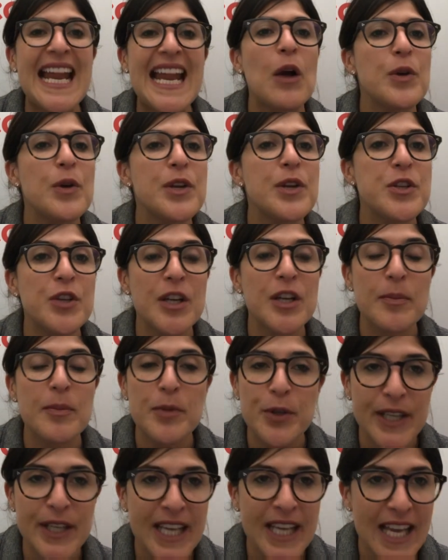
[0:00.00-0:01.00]
How are you
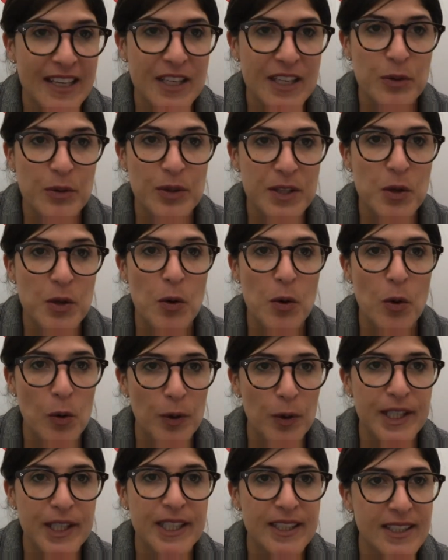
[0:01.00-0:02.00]
communicating with your
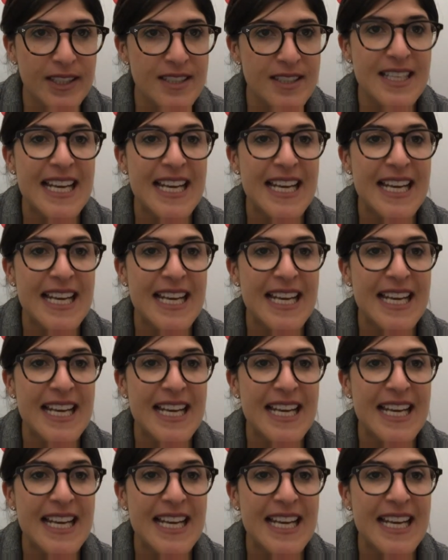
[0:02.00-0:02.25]
audience?